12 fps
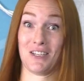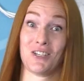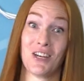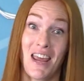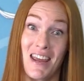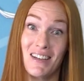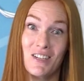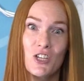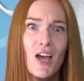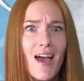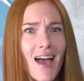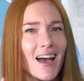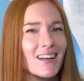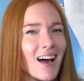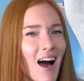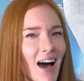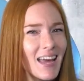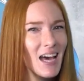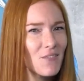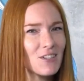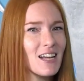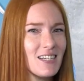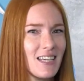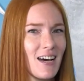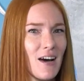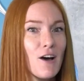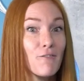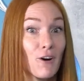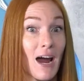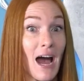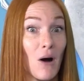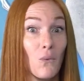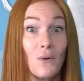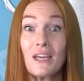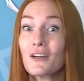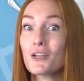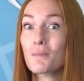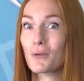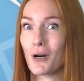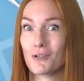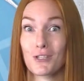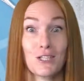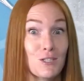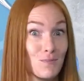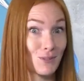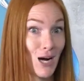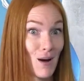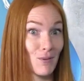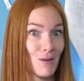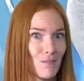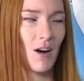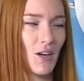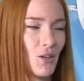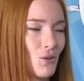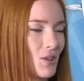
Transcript: change. And I have an idea for how we could approach this problem. Are you